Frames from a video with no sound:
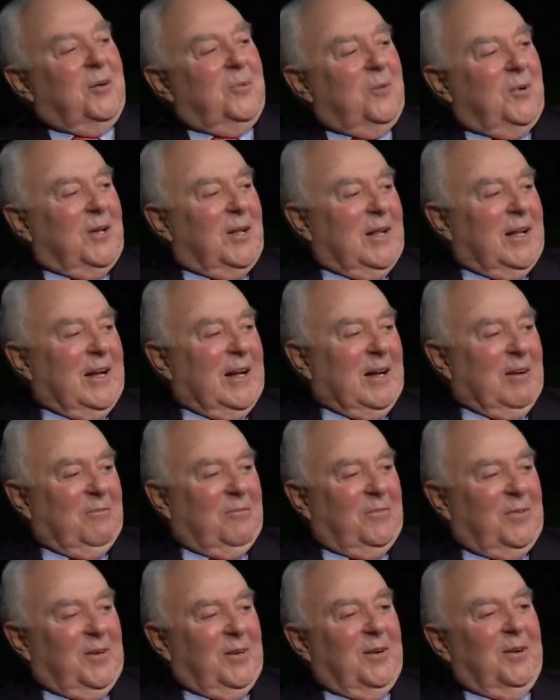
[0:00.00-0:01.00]
we'll
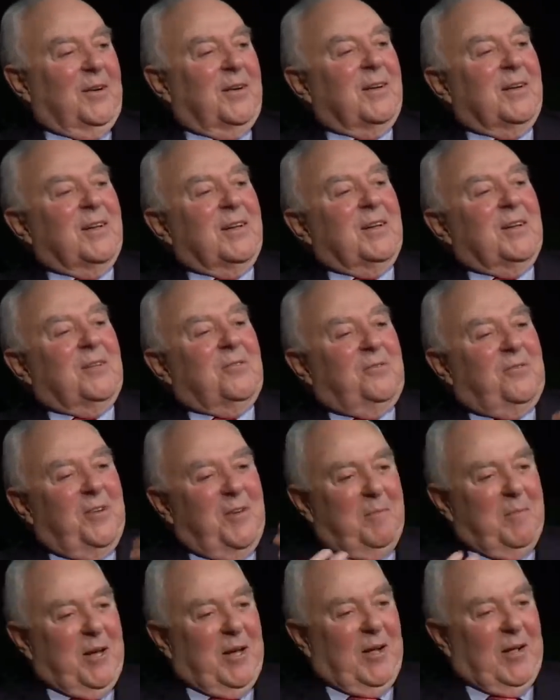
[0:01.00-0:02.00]
have uh,
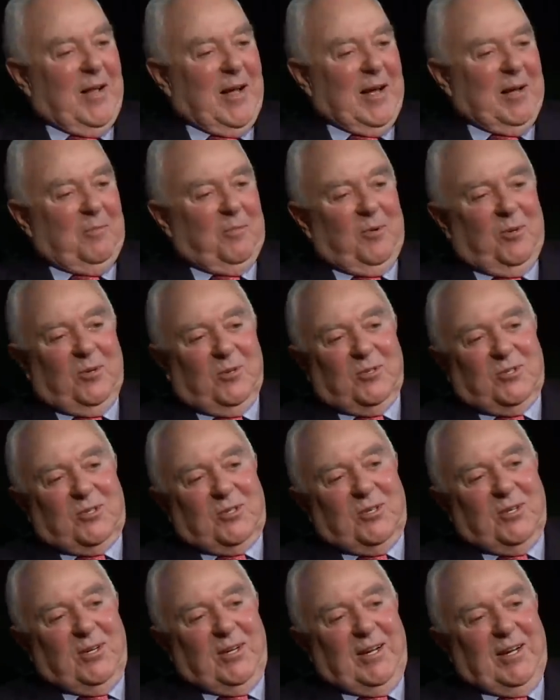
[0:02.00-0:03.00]
female
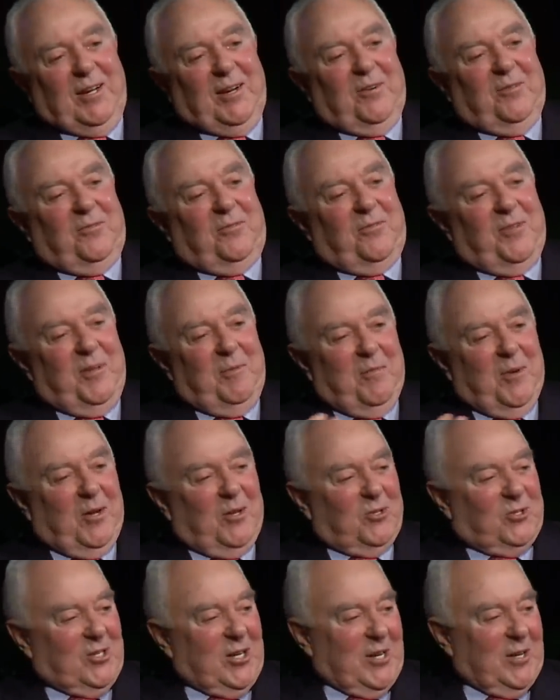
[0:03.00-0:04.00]
admirals and
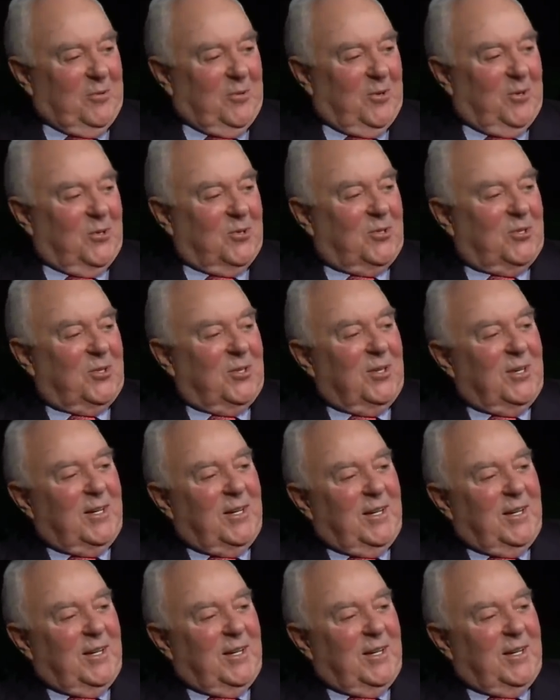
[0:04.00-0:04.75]
female generals,